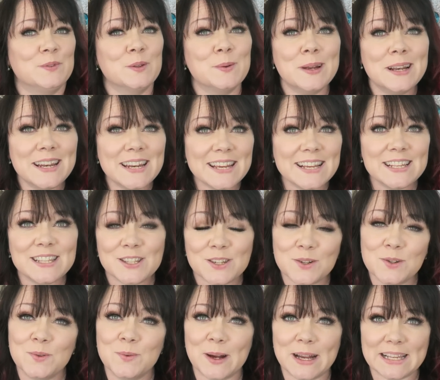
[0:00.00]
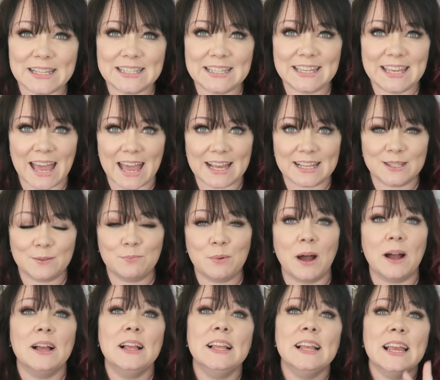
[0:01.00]
So at least always guess.
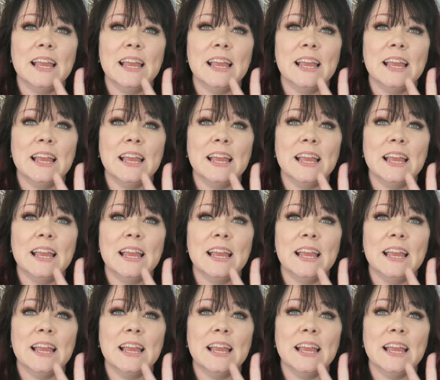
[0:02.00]
But